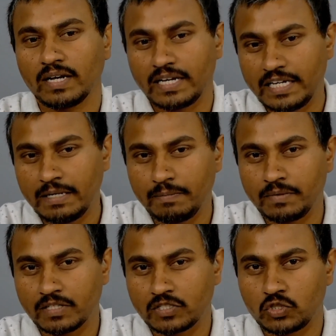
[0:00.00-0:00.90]
give
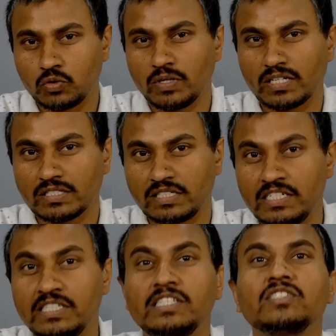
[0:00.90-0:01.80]
the students
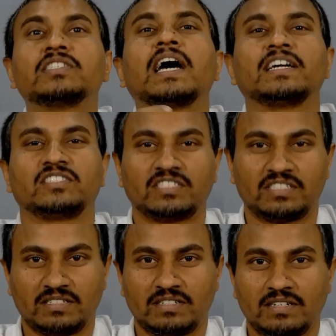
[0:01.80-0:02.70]
these insight,
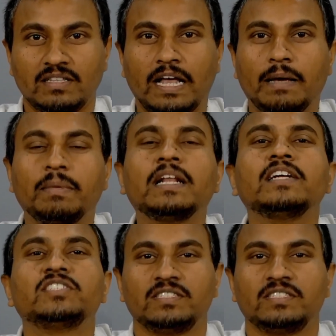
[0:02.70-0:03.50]
the ability